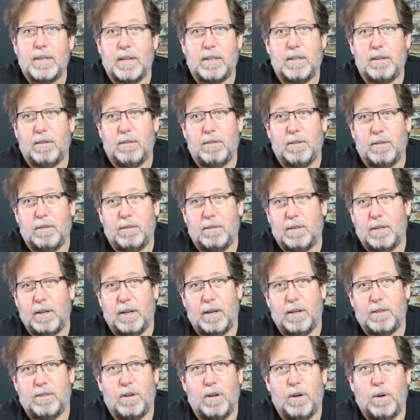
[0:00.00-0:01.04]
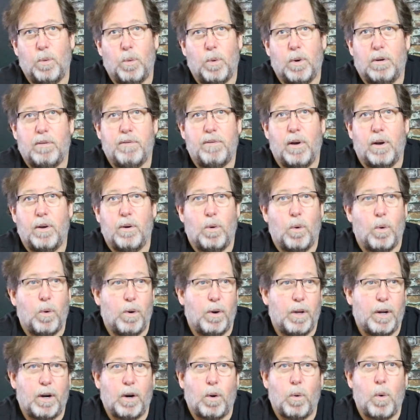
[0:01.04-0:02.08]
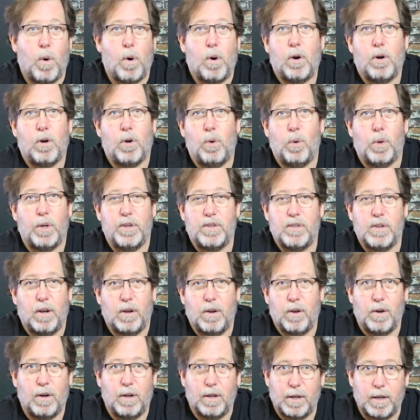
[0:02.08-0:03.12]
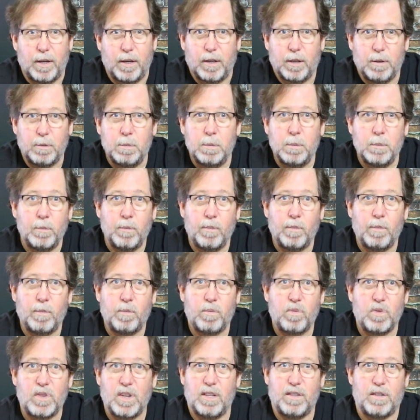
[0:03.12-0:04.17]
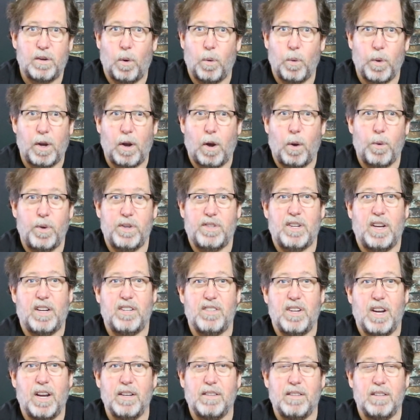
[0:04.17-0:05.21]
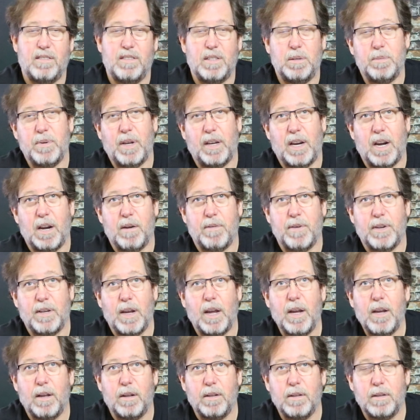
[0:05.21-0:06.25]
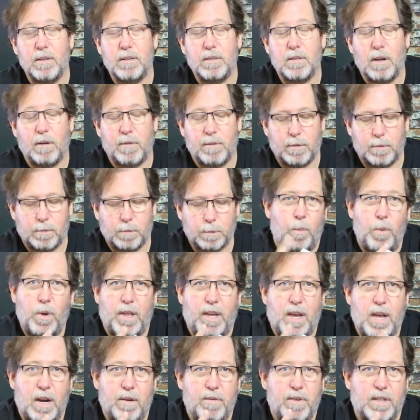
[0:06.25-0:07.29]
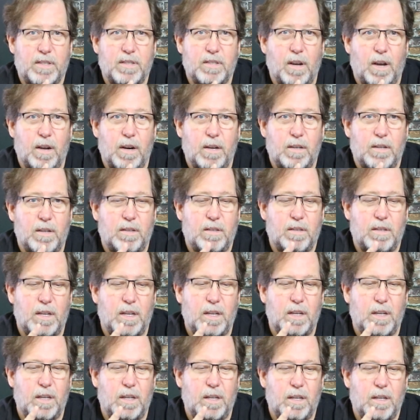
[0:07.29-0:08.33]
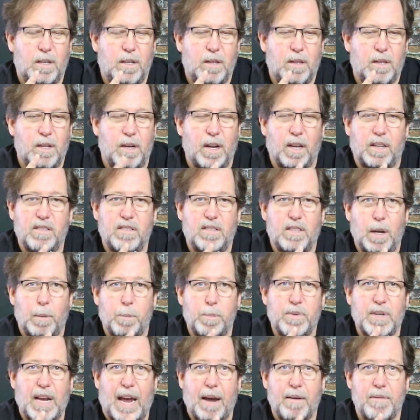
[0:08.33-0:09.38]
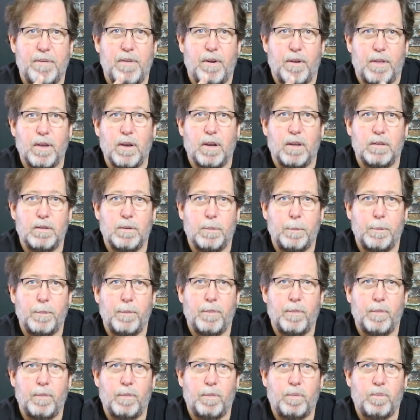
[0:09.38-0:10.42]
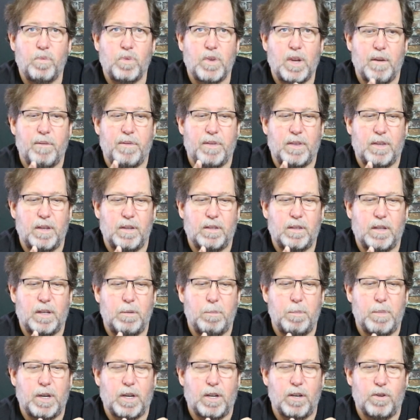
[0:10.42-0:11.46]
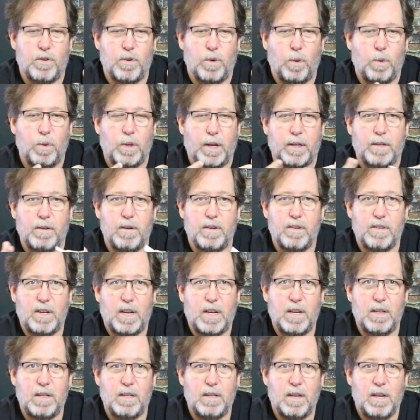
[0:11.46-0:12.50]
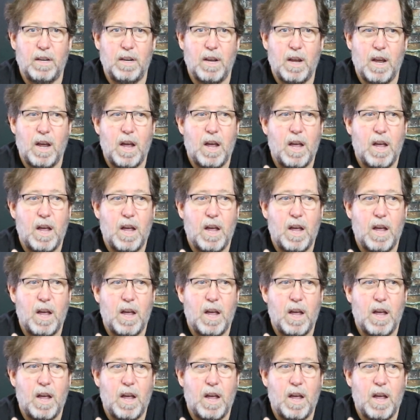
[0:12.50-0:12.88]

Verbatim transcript: that, the, that it's gonna work fine or that our water cooling is not gonna leak. So we always take chances, seems like every day on this stuff. I'm really kind of excited to see the next steps after this. If this can be controlled like they're saying,